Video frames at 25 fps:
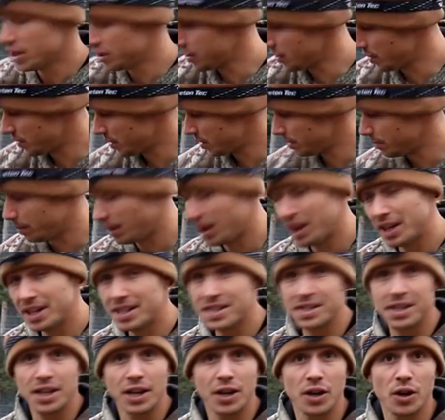So this mud
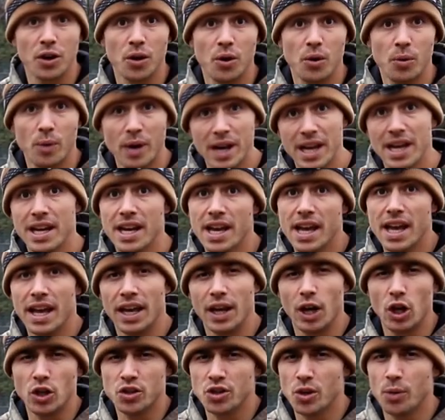is gonna go away.
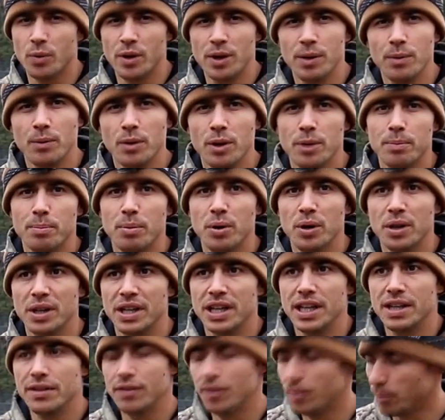And also we didn't wanna put
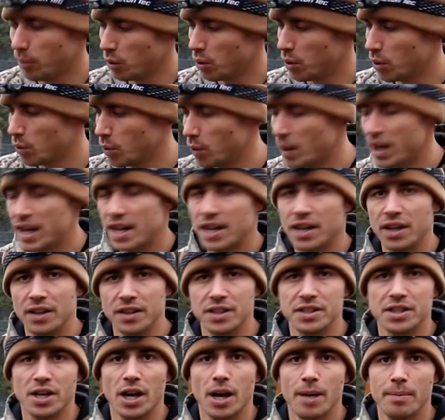even more weight on
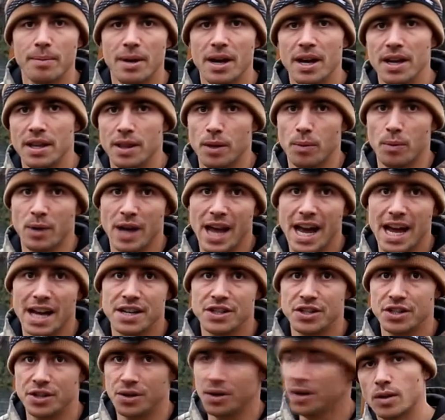the top than we
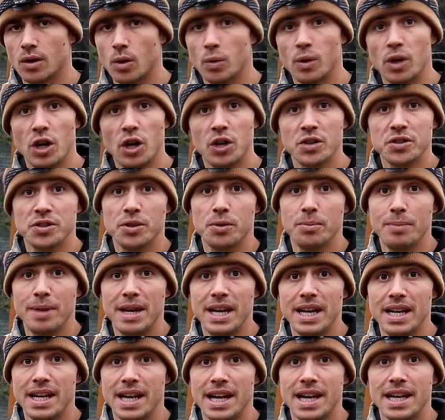had to. We also
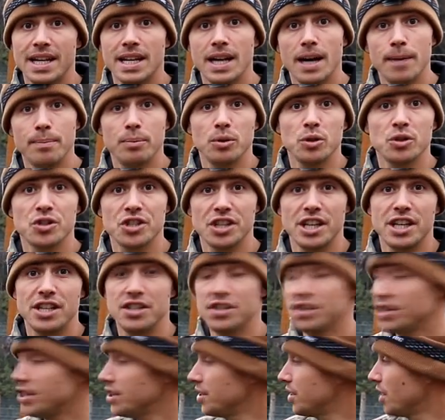made a couple
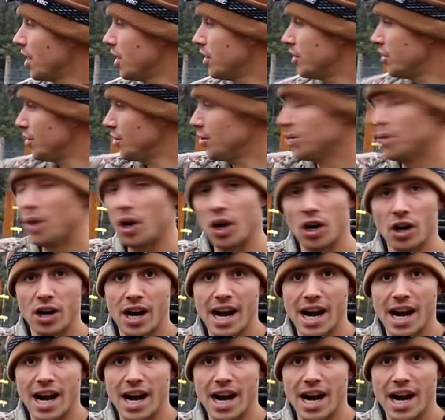changes to our